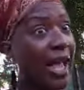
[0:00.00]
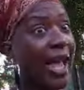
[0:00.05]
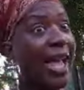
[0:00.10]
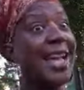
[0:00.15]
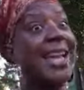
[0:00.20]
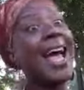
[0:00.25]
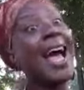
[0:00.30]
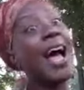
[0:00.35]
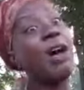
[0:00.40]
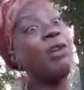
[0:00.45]

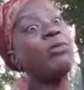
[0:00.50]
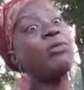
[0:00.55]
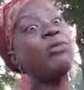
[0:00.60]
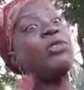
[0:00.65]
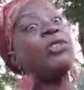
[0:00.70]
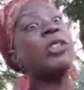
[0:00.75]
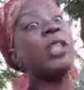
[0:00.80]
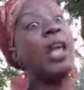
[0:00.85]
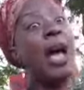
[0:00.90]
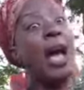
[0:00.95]
an
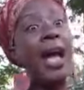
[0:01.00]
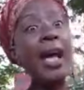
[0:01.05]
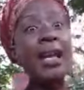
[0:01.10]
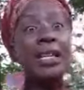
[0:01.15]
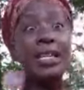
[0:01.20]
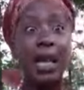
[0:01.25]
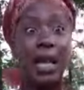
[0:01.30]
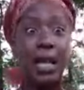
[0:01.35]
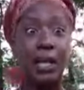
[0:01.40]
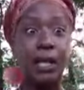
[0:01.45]
outside
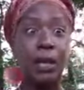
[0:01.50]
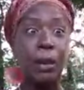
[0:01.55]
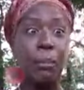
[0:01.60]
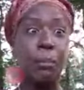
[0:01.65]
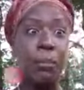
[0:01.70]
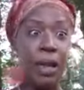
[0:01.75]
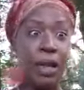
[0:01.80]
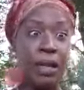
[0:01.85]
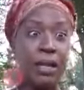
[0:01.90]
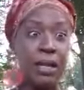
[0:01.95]

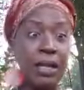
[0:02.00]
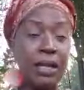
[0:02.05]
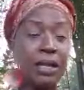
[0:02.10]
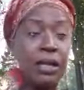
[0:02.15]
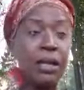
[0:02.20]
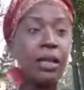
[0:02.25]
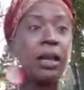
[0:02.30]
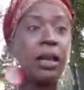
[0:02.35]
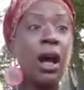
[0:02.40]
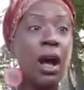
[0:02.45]
independent
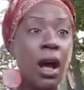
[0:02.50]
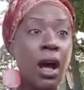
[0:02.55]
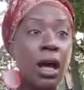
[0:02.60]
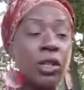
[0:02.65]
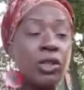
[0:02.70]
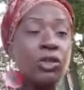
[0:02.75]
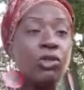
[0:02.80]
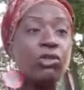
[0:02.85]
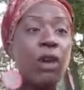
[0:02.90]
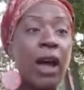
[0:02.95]

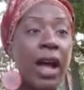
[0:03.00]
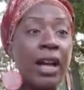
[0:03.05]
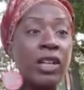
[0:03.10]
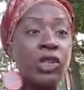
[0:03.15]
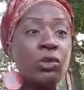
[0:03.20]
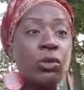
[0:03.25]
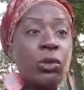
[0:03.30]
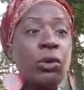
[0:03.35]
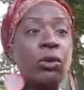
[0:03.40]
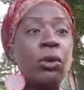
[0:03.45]

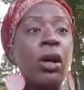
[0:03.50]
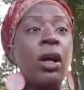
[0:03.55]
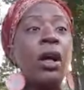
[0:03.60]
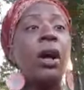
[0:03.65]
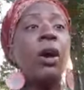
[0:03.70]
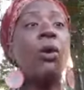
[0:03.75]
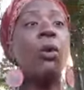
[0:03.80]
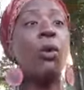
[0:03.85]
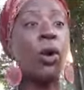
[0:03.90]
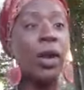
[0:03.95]
contractual
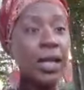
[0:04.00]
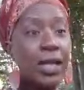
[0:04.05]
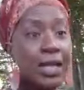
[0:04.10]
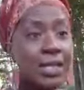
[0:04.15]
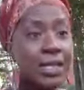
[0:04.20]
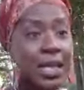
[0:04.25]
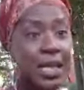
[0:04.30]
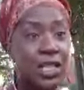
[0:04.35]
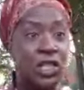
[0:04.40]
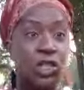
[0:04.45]

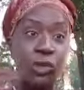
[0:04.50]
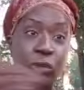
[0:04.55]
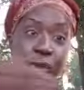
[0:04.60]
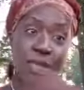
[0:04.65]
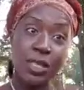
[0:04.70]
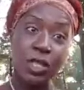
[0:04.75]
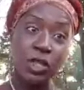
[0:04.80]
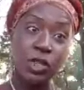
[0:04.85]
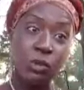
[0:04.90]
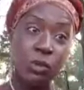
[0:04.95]
organization to
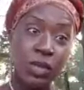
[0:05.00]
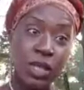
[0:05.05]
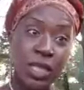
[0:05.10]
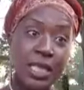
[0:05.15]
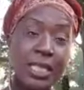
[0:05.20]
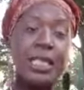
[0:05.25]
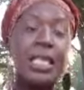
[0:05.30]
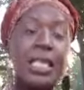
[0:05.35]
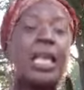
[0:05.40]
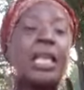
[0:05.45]
assist you with
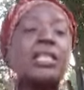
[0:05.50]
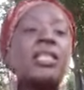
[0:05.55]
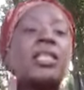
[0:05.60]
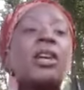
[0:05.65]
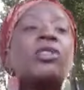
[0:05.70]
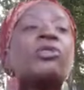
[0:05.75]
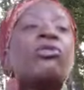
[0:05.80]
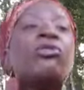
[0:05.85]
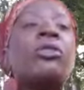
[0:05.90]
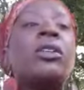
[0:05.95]
these things,
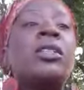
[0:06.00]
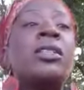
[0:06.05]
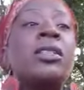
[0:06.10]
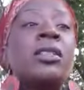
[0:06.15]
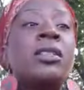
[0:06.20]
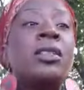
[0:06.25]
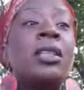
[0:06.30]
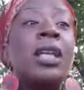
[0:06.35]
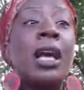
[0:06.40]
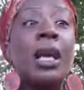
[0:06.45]
there's
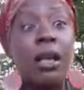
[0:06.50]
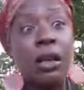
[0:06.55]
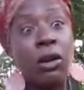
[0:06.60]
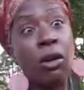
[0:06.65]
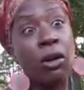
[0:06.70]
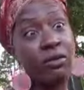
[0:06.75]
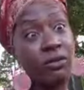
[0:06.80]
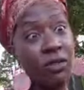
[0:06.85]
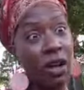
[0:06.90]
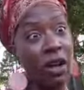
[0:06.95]
risks that
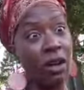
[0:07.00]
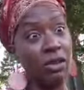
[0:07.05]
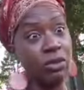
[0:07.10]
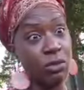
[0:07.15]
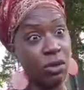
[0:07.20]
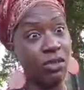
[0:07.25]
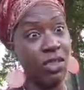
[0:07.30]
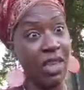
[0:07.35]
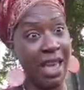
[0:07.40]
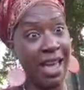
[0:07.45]
are involved
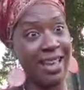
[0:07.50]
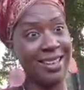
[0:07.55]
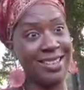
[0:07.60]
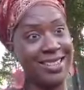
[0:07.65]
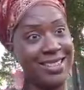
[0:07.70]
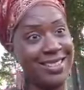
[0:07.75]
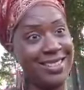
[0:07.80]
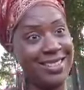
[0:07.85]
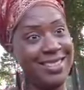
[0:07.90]
with that.